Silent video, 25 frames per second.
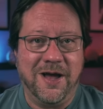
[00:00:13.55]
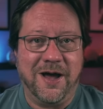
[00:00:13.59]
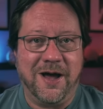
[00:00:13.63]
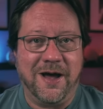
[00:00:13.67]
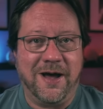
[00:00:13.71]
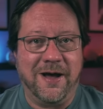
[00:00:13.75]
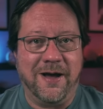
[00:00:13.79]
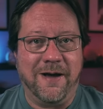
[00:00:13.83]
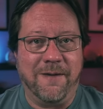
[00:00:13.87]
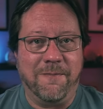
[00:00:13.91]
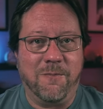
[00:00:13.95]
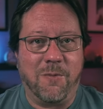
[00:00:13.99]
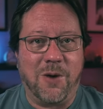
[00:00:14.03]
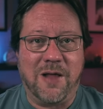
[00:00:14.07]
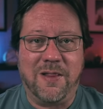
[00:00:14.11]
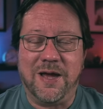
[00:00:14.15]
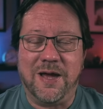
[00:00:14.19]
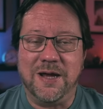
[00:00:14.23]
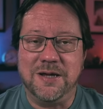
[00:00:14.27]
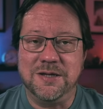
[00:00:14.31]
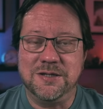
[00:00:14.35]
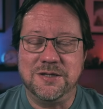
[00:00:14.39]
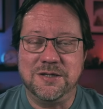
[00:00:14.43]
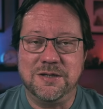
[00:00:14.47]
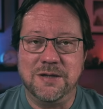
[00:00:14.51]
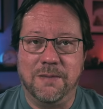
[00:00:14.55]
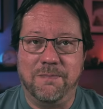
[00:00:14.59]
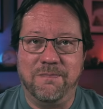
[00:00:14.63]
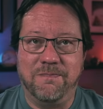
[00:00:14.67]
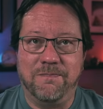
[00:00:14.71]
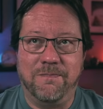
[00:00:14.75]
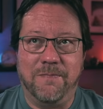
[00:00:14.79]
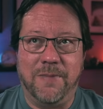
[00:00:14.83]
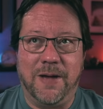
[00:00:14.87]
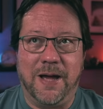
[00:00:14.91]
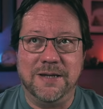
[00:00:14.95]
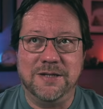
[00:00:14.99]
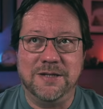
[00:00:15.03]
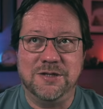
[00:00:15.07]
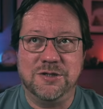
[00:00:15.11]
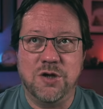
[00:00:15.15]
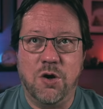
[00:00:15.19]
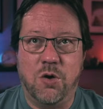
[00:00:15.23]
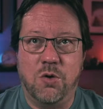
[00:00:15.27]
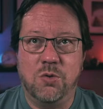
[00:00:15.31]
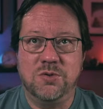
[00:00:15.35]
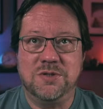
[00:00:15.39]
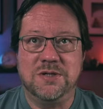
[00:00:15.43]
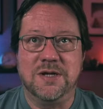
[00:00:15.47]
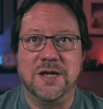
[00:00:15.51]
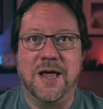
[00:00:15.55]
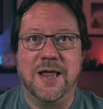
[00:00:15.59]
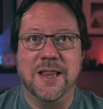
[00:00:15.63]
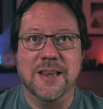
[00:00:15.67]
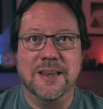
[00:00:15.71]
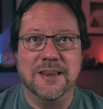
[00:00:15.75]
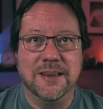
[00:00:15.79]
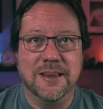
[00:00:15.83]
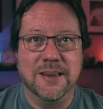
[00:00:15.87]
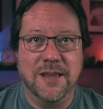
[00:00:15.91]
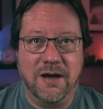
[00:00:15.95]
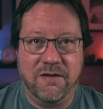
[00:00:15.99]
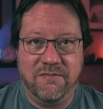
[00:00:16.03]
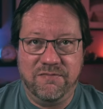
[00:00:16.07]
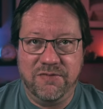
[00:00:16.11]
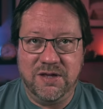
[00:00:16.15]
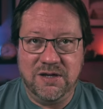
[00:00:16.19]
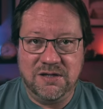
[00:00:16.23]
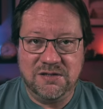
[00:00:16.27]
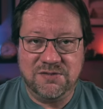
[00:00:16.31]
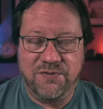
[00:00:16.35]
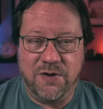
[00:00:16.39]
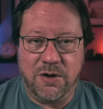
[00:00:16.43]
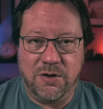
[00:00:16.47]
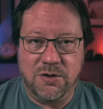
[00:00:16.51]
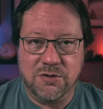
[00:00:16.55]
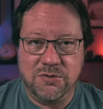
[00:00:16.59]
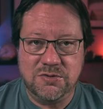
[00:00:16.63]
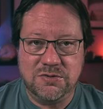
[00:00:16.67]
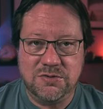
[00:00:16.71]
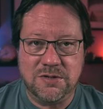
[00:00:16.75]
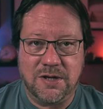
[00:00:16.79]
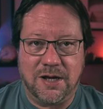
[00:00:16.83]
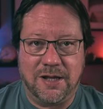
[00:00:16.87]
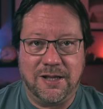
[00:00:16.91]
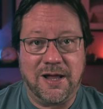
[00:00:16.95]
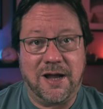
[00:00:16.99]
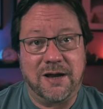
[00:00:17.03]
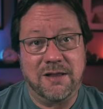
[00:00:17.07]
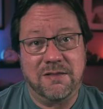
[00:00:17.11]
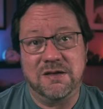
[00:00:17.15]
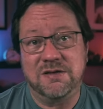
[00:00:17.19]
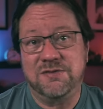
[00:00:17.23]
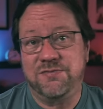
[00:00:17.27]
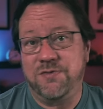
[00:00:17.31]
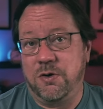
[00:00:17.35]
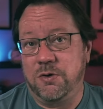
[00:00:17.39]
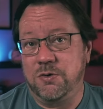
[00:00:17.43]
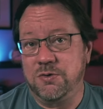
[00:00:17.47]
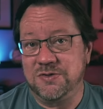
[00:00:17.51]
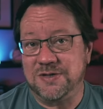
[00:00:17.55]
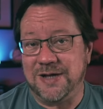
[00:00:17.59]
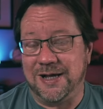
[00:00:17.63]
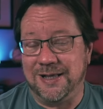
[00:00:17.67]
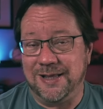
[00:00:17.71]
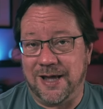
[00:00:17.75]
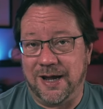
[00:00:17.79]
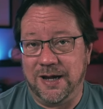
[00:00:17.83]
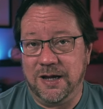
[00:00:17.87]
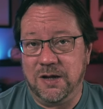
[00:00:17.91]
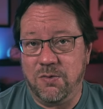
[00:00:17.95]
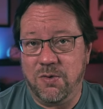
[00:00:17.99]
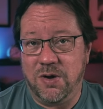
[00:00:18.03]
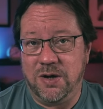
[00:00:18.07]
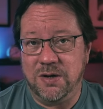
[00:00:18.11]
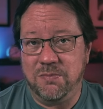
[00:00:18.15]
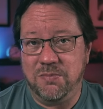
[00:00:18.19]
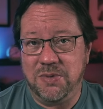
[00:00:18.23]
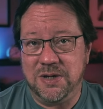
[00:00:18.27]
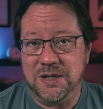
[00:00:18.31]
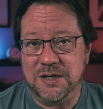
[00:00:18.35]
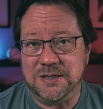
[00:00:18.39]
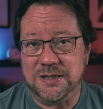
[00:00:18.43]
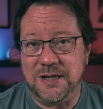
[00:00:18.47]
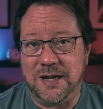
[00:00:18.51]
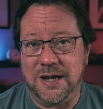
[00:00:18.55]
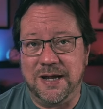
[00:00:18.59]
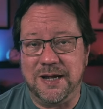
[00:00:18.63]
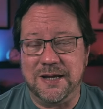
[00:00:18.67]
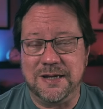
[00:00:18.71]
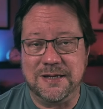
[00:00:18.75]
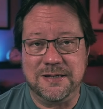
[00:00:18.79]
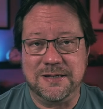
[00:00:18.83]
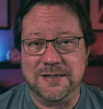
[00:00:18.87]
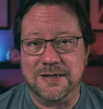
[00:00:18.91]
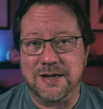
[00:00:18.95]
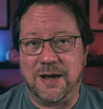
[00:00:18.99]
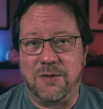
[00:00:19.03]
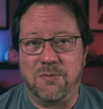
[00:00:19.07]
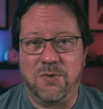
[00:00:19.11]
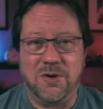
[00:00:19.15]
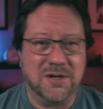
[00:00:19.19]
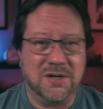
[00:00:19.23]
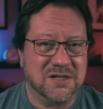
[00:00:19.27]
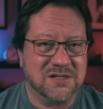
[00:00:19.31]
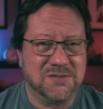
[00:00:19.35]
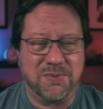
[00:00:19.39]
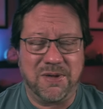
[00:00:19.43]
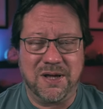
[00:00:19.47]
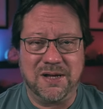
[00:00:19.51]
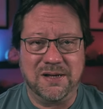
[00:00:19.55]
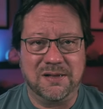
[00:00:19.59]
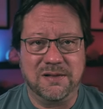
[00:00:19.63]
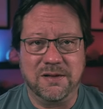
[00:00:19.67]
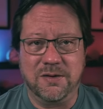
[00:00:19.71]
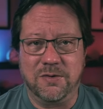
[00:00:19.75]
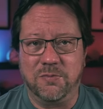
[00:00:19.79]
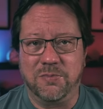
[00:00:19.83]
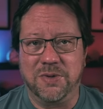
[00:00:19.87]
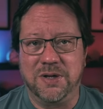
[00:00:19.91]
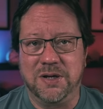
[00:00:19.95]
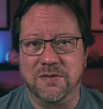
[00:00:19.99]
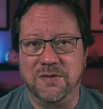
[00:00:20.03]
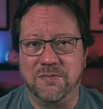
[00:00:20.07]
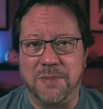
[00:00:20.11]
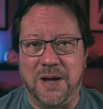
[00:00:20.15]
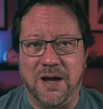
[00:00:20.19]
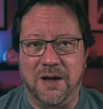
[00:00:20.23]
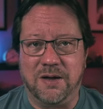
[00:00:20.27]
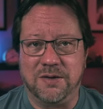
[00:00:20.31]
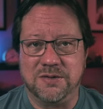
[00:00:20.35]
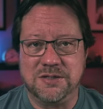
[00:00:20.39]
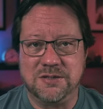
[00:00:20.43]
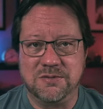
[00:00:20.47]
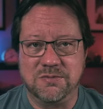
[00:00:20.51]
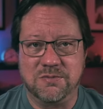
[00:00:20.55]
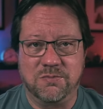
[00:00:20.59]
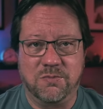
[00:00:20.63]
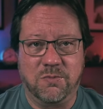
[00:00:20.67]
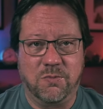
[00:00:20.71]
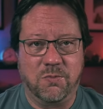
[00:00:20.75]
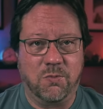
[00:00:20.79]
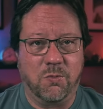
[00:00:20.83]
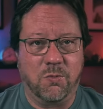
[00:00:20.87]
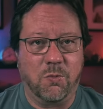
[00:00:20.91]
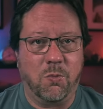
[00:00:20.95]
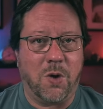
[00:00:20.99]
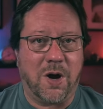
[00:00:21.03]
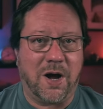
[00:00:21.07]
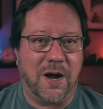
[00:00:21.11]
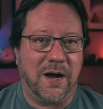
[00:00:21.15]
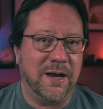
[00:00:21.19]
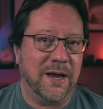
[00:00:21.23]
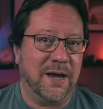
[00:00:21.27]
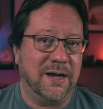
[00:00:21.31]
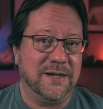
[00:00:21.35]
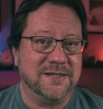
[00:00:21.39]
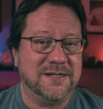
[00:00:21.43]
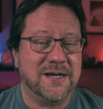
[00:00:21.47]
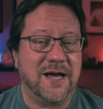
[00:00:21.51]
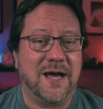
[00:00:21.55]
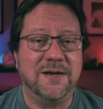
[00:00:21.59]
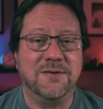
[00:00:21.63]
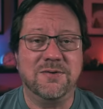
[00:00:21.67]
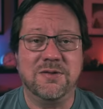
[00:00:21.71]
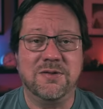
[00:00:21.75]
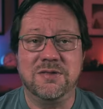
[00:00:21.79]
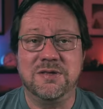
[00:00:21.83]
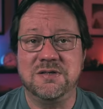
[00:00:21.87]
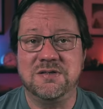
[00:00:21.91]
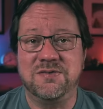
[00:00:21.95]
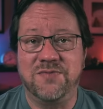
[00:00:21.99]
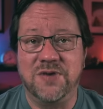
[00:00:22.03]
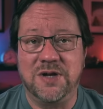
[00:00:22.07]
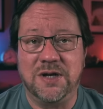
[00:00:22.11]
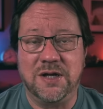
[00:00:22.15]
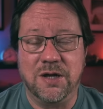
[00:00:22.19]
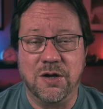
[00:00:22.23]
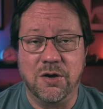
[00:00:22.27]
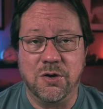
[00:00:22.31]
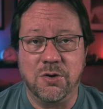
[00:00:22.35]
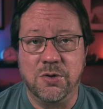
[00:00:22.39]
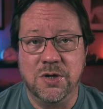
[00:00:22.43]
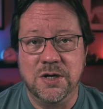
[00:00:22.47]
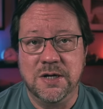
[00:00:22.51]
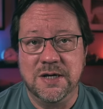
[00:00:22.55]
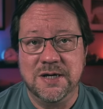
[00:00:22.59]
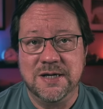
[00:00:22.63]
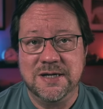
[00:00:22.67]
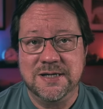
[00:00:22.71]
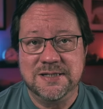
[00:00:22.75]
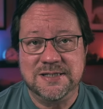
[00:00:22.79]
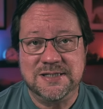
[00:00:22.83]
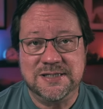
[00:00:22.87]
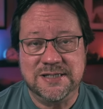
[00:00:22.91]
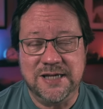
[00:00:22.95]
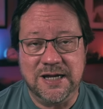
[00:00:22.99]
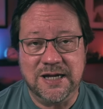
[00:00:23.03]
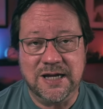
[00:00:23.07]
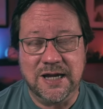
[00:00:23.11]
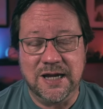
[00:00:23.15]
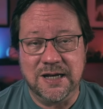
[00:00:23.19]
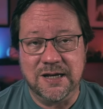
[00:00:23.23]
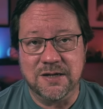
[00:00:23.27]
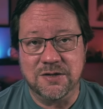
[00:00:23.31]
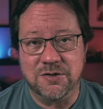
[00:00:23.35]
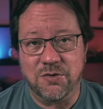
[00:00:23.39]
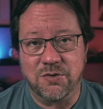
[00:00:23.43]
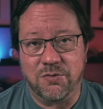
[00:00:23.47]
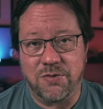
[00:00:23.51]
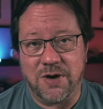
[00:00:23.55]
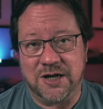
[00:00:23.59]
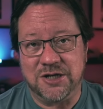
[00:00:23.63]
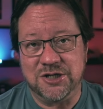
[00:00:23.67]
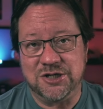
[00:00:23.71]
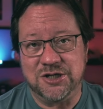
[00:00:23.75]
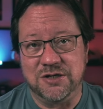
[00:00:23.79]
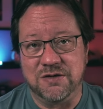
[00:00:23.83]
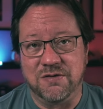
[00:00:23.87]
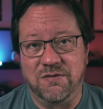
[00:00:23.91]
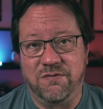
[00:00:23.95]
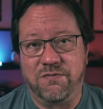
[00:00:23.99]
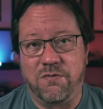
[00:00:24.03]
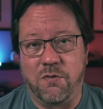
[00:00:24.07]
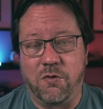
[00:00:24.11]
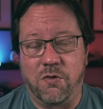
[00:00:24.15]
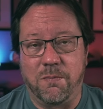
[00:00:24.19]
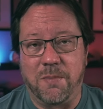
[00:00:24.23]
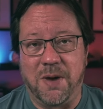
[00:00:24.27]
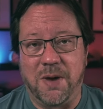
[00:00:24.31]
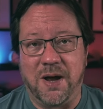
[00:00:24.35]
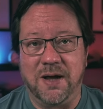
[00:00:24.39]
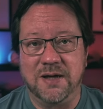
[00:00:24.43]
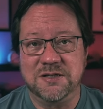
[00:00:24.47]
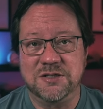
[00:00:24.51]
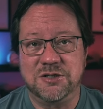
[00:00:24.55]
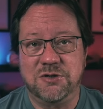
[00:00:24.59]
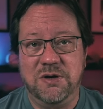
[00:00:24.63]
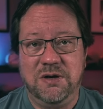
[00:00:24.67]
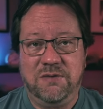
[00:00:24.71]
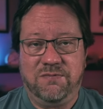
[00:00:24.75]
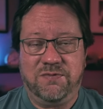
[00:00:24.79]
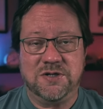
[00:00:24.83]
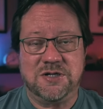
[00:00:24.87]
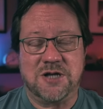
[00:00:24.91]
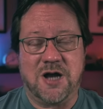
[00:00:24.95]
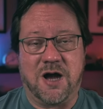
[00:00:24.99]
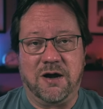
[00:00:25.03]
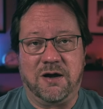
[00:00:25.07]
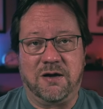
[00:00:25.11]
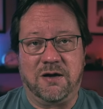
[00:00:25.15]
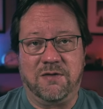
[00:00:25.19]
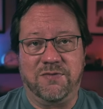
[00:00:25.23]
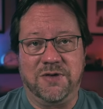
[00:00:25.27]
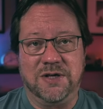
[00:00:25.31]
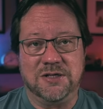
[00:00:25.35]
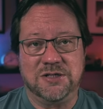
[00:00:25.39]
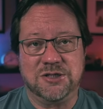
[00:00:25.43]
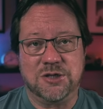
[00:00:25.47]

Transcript: Um, while I I don't love these photos, a lot of these photos I like quite a bit and I want to explain a little bit about why I titled this video Seeking a Direction for My Street Photography.